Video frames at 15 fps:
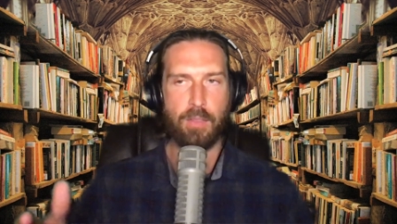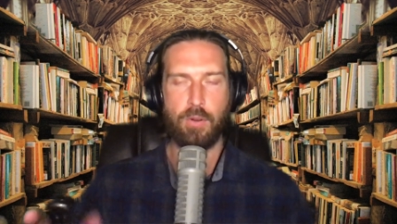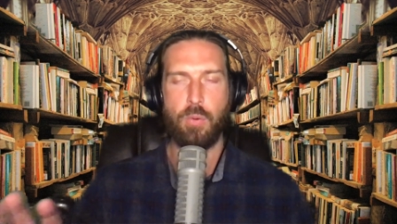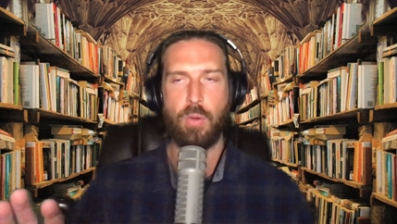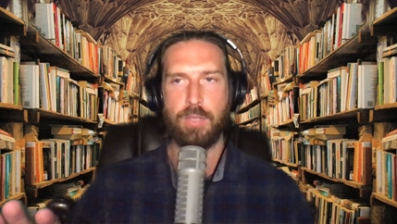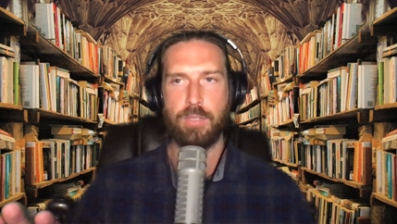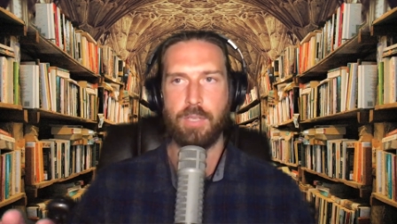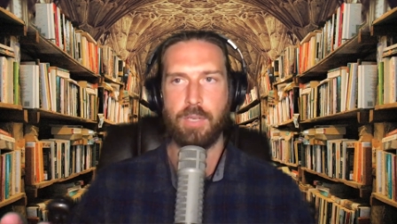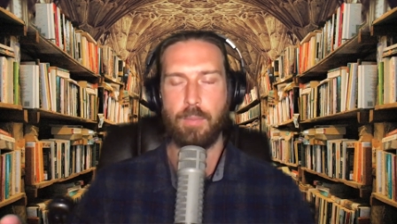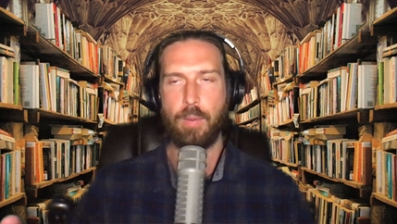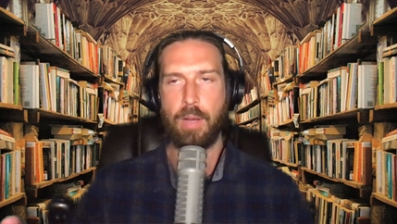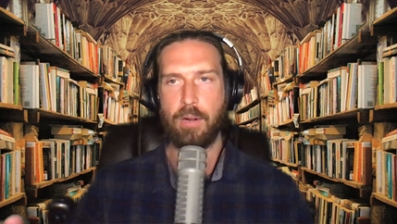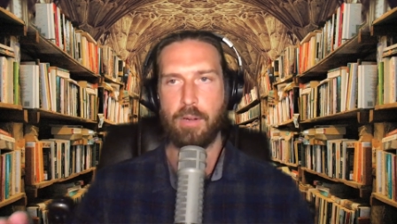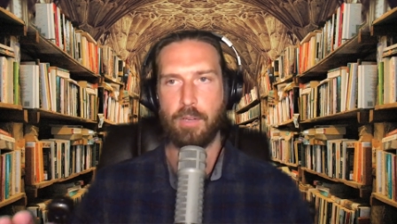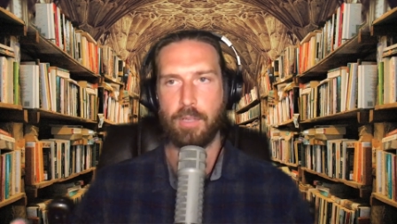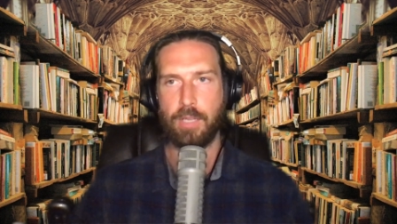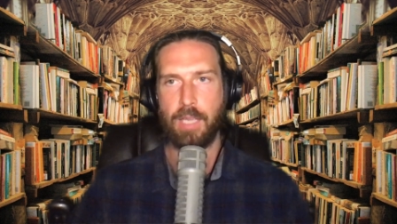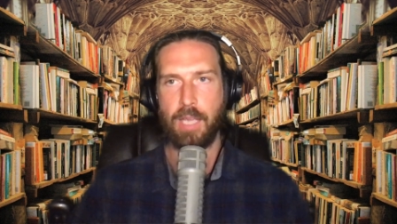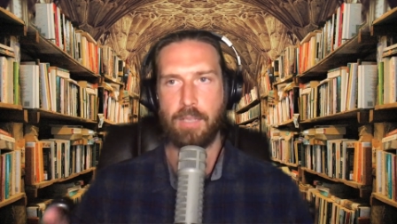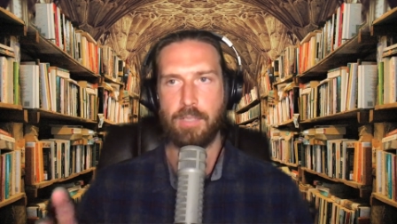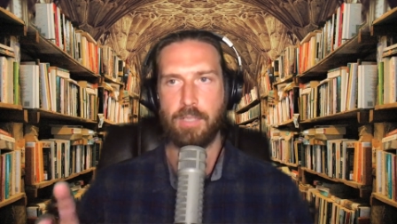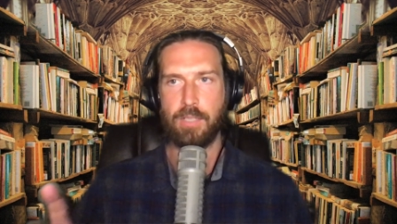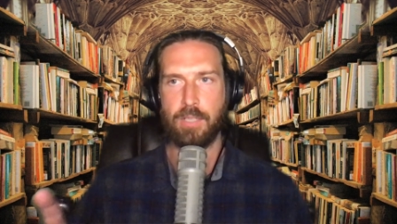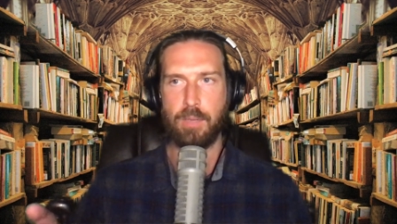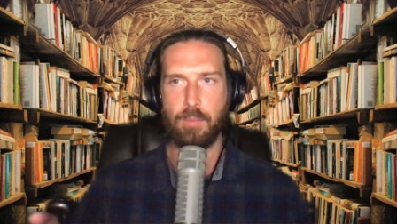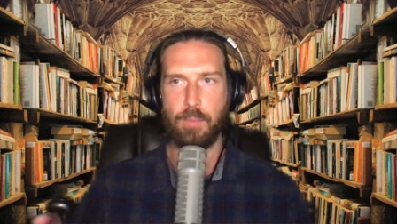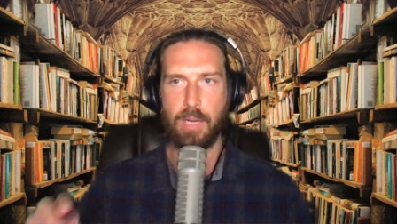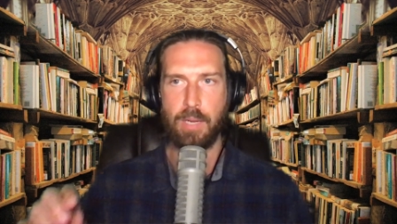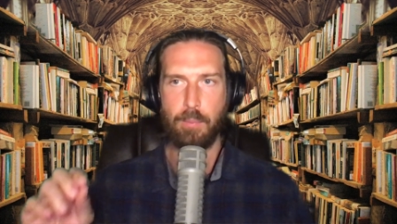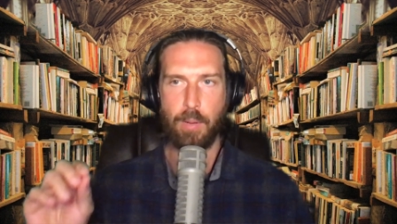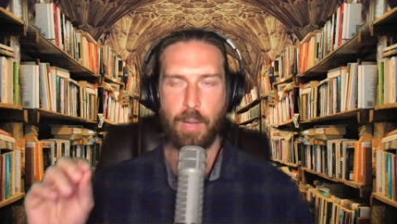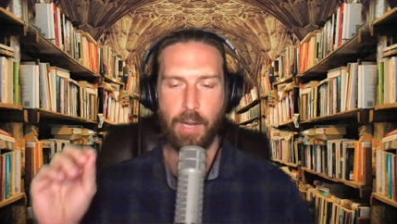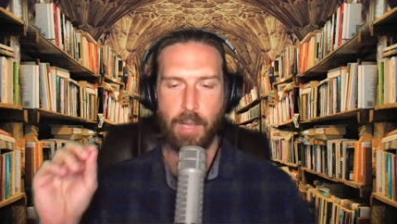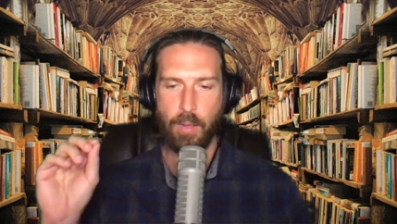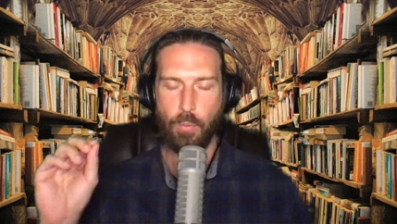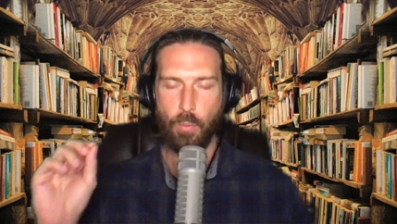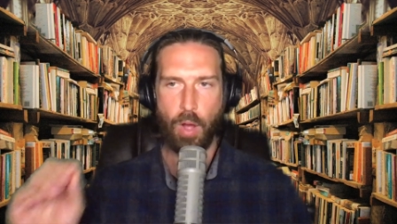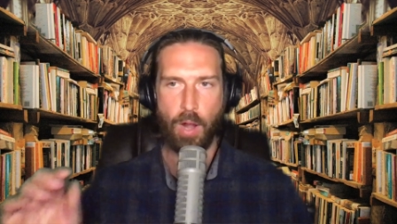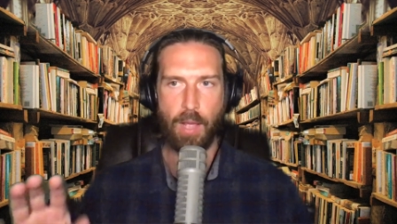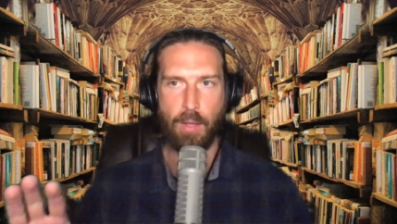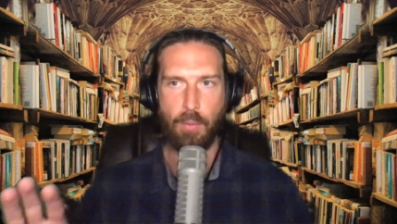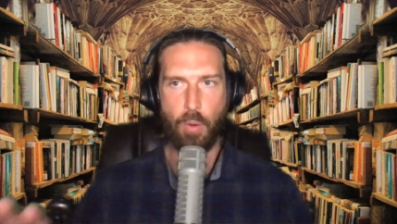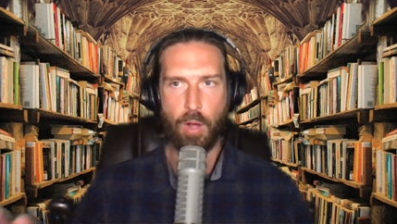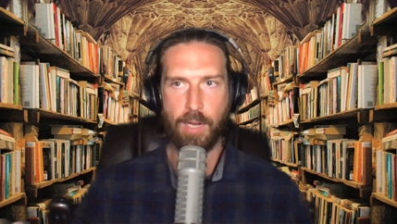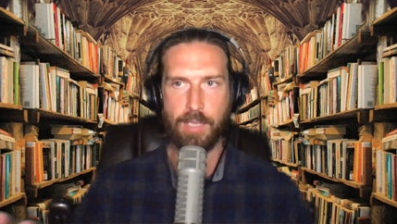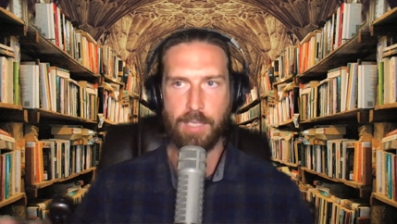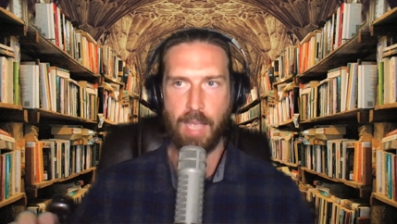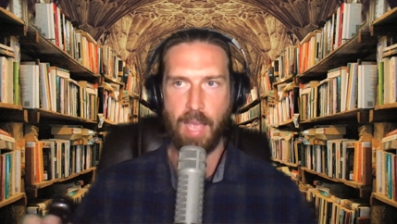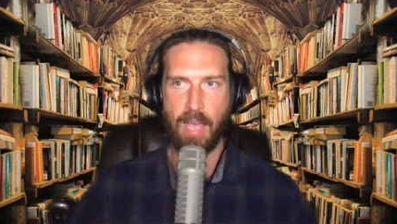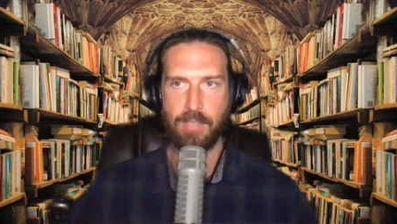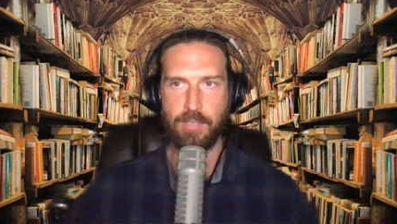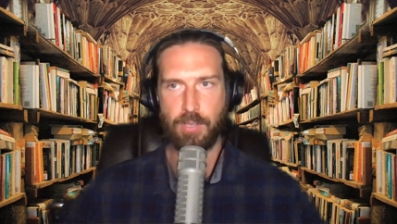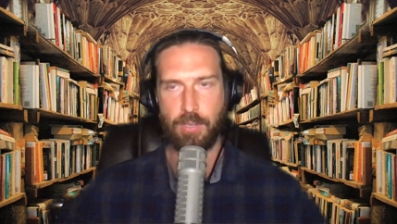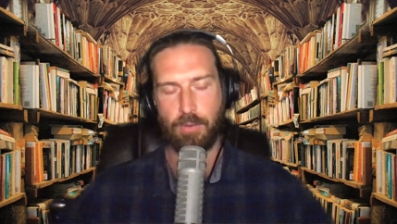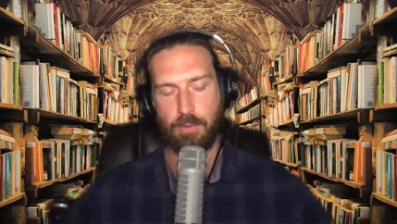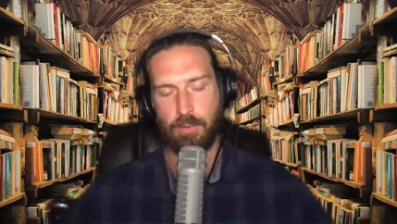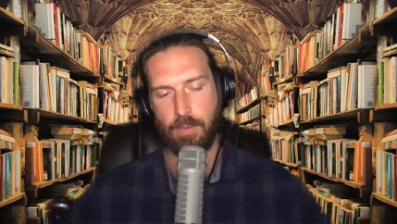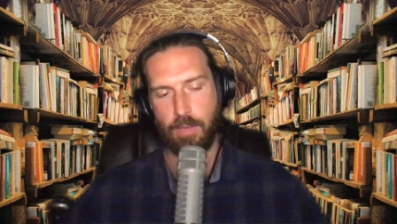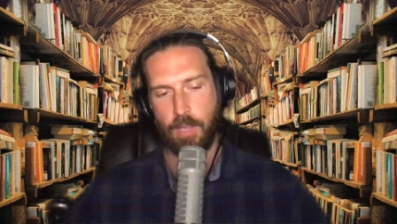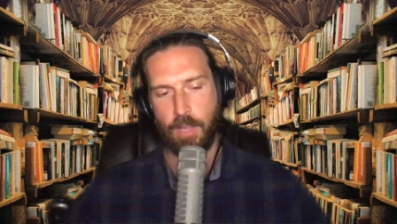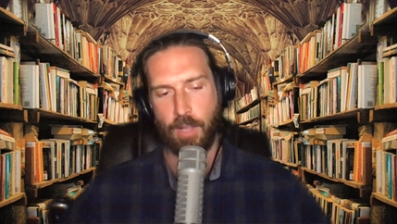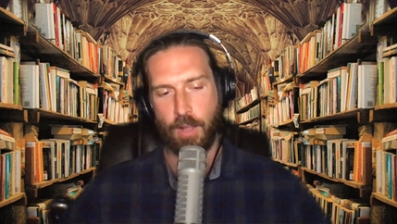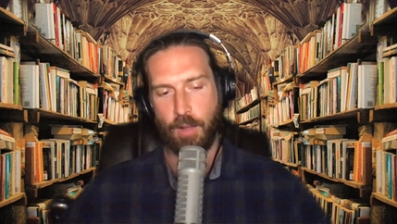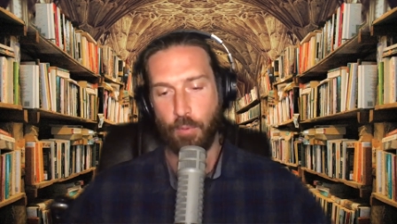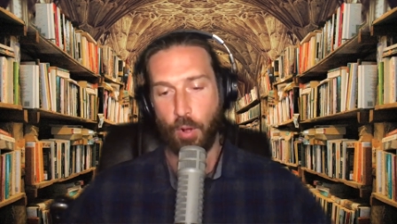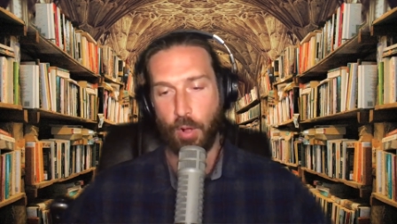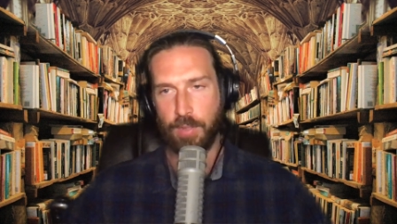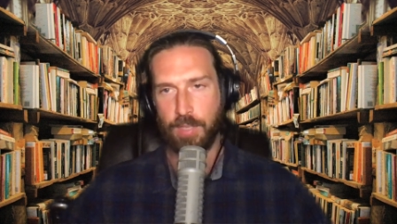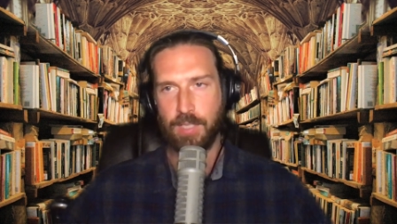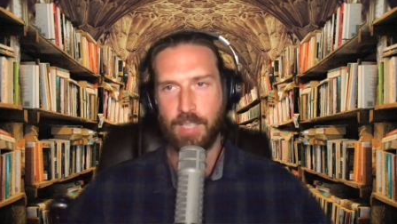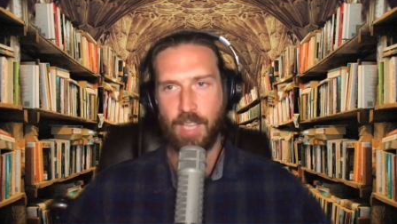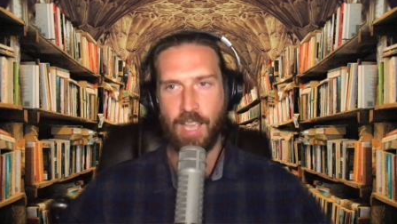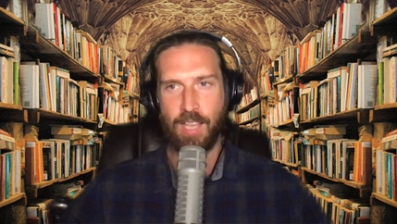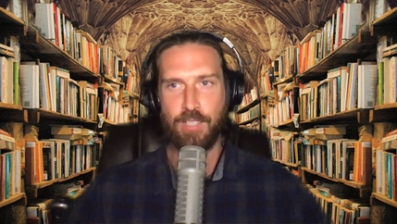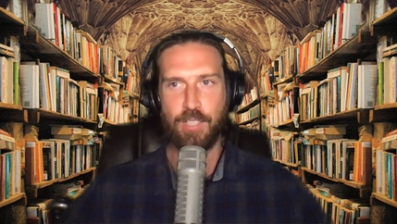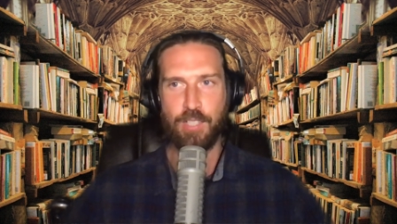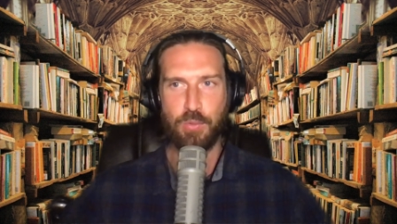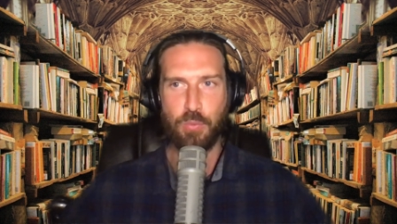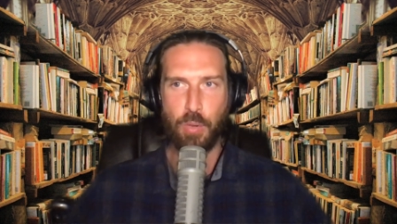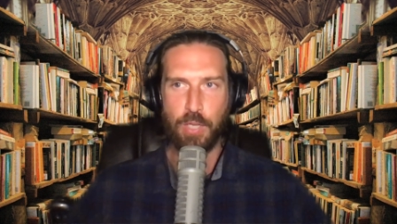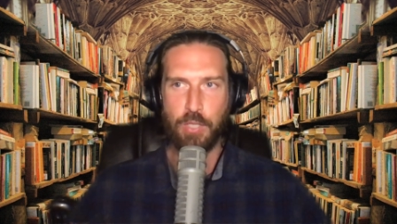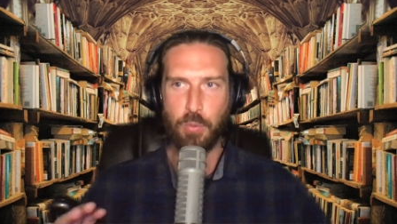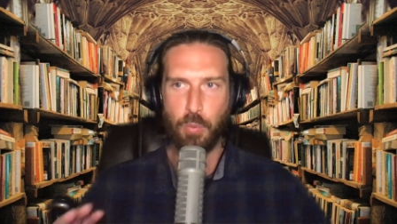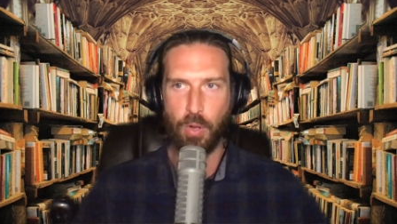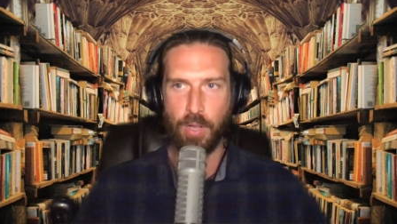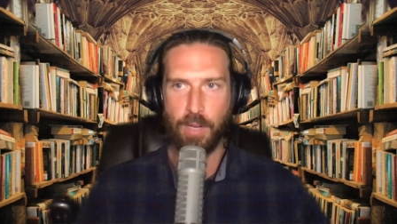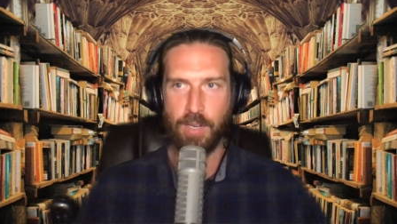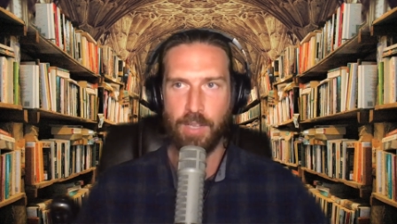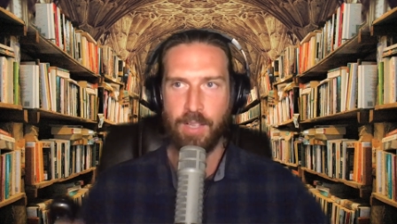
question about early cases in a minute, but I wanted to ask you, of all these cases, which one